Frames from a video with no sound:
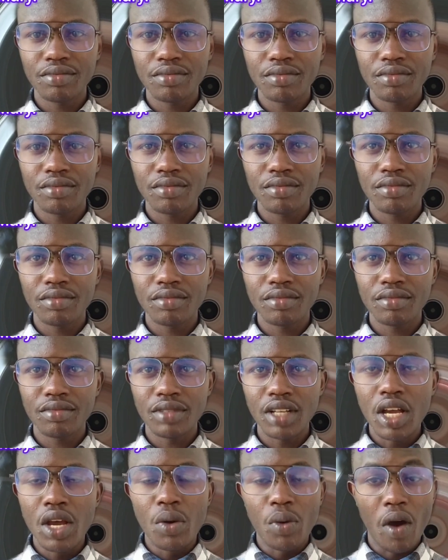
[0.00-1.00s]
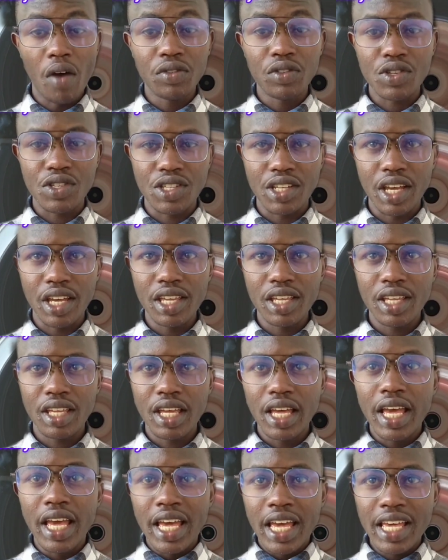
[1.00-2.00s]
We have to say
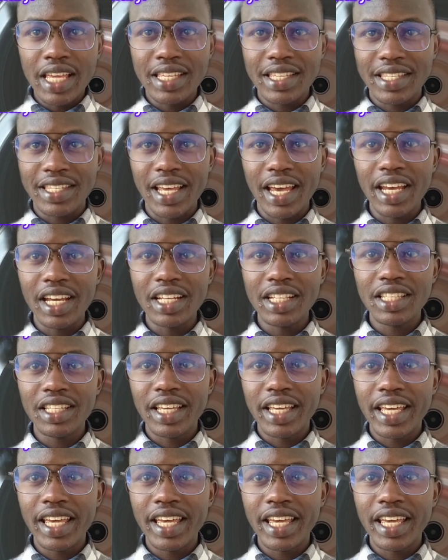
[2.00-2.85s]
he said